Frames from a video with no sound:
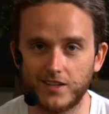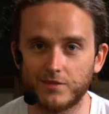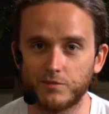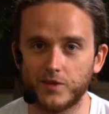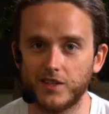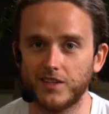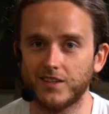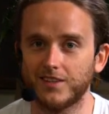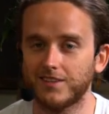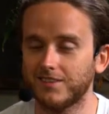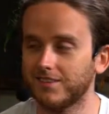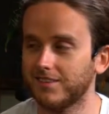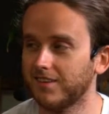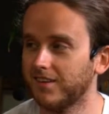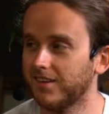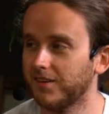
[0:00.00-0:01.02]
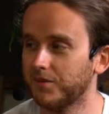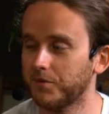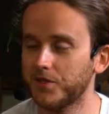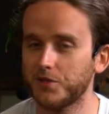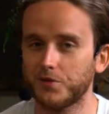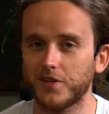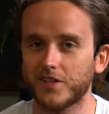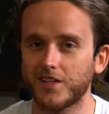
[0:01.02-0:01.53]
we
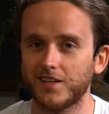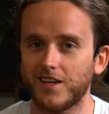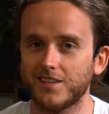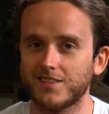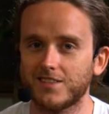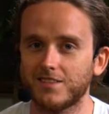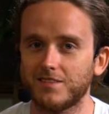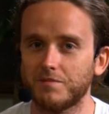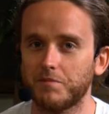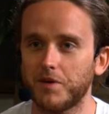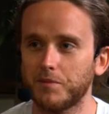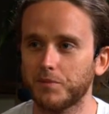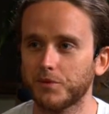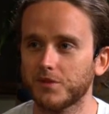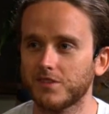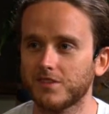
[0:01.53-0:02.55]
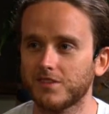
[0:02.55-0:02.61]
do recognize people's